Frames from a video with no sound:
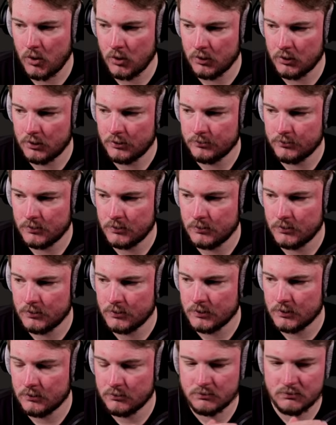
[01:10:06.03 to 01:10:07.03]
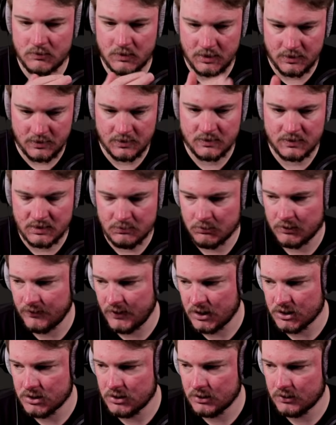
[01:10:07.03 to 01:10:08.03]
wall in similar
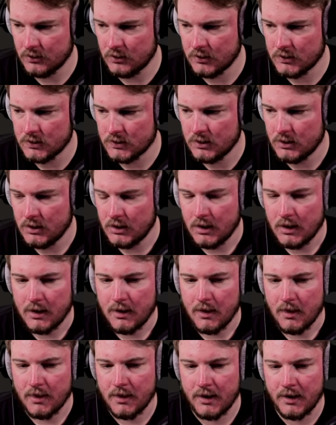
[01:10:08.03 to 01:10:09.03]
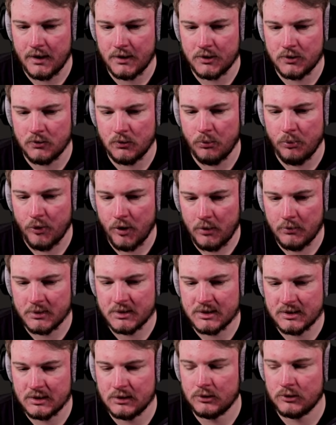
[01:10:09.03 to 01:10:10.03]
fashion like this. Then you will
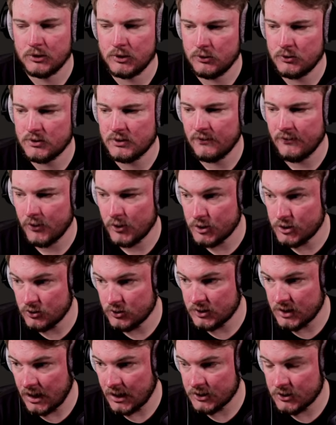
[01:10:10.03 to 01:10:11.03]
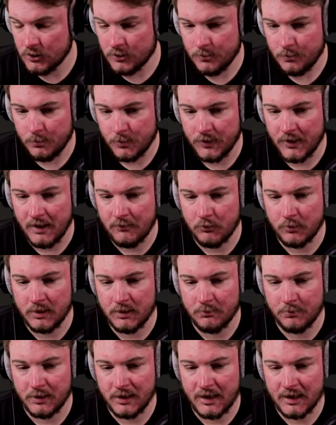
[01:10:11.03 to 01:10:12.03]
probably still use the virtual texture, but that will
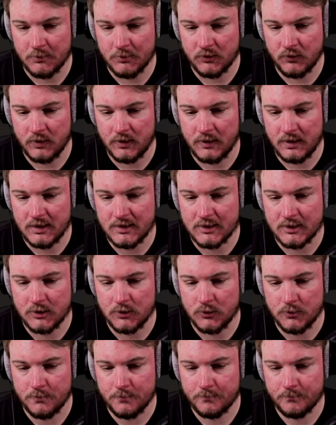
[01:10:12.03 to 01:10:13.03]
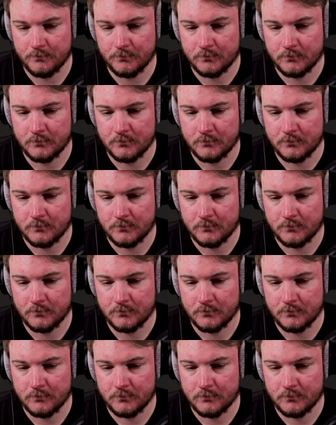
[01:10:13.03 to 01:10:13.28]
be a blend between these two.